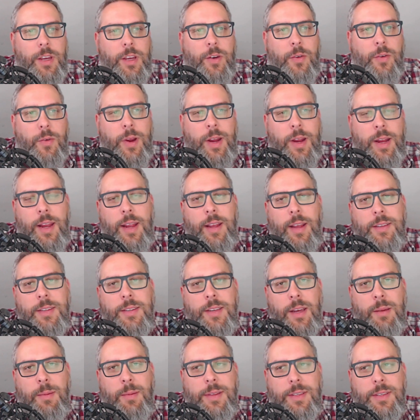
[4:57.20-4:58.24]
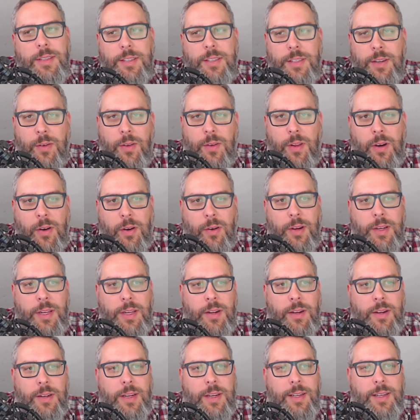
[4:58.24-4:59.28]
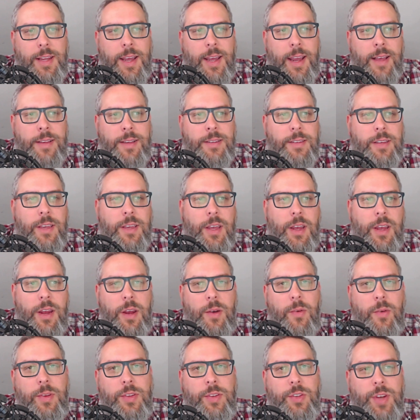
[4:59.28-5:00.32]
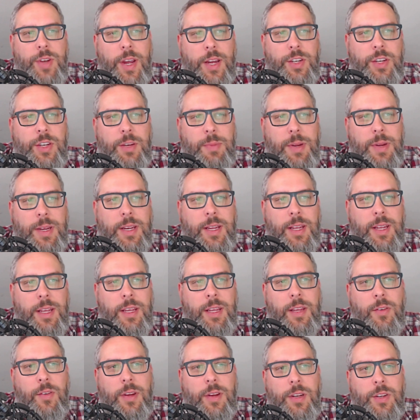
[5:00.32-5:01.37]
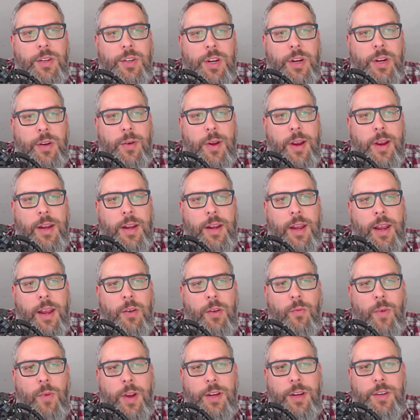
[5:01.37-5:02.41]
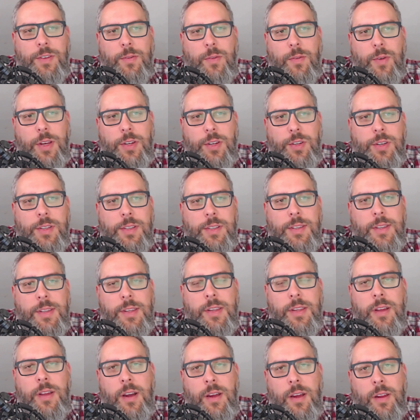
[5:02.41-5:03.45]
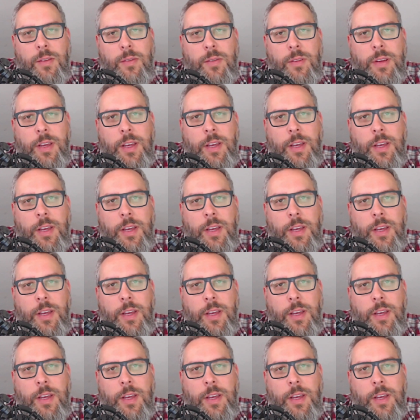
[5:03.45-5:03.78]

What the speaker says: Creating assignments is no longer a daunting task. With ChatGPT, you can generate a range of questions that not only